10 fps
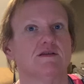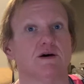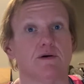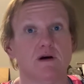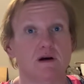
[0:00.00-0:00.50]

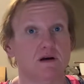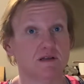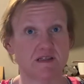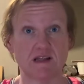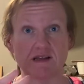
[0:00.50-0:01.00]
So I
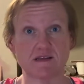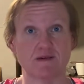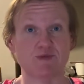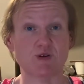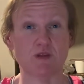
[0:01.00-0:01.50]
set this
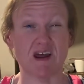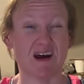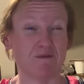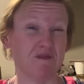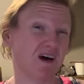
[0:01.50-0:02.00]
up so that
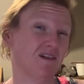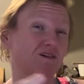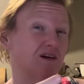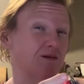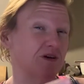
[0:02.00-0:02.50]
I'm not
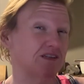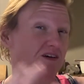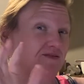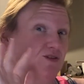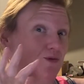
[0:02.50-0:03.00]
looking at
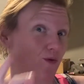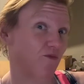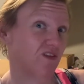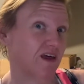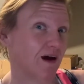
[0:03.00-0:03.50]
myself. So
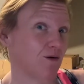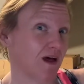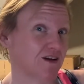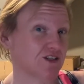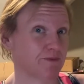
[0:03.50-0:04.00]
hopefully I will
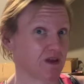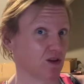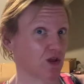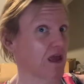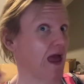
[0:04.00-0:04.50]
actually be
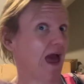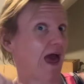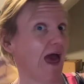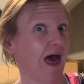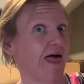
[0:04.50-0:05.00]
looking
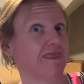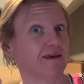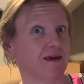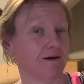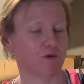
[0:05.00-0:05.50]
at the
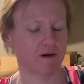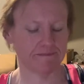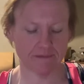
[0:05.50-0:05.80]
camera.